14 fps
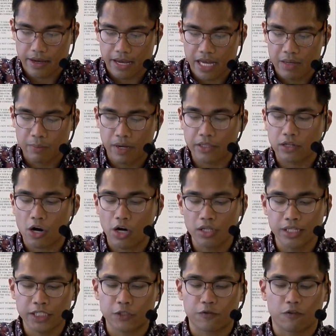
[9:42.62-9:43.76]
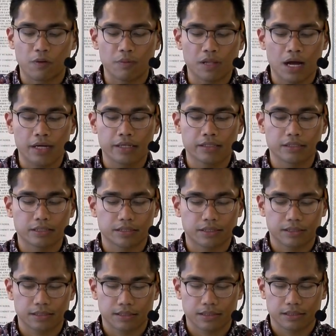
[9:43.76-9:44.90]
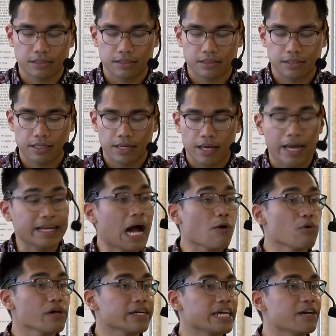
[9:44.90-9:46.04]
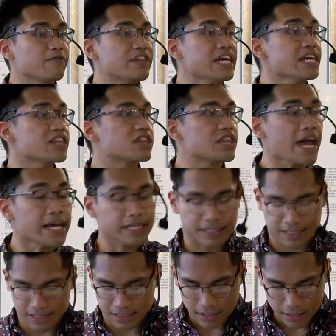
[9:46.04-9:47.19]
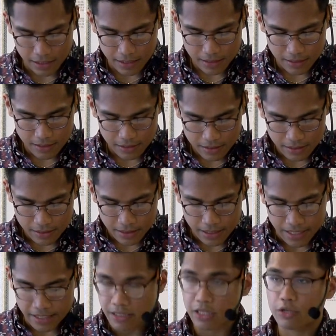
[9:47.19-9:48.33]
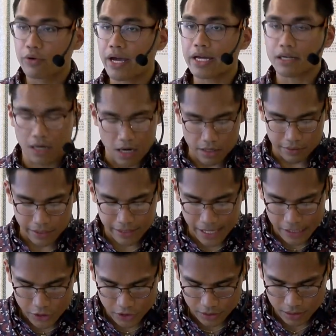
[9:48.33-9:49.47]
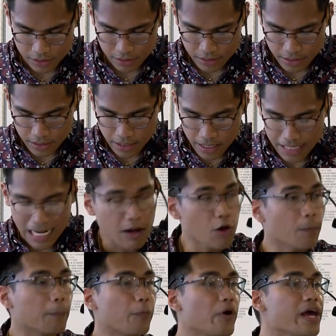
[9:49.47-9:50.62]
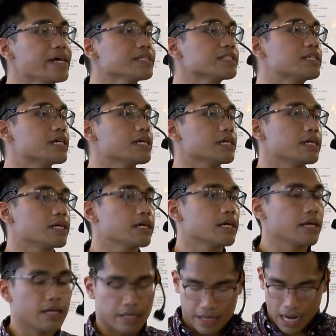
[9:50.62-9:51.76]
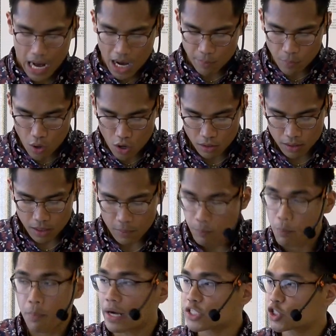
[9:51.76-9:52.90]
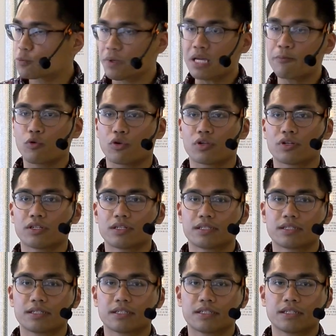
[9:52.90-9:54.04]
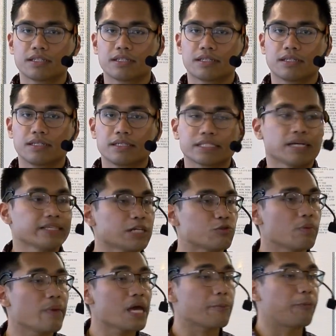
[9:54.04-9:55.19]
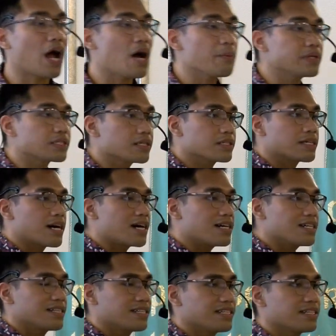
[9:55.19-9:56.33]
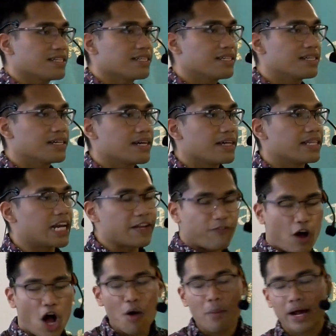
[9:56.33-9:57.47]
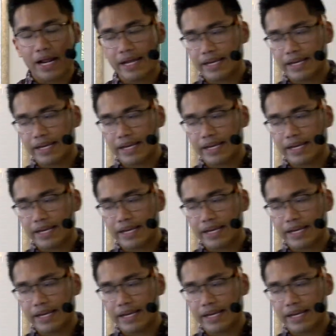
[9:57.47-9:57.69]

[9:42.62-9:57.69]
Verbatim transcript: and my darlings from lions. And I will give thee thanks in the great congregation, and I will praise thee among much people. Sometimes we make promises, huh? That if Almighty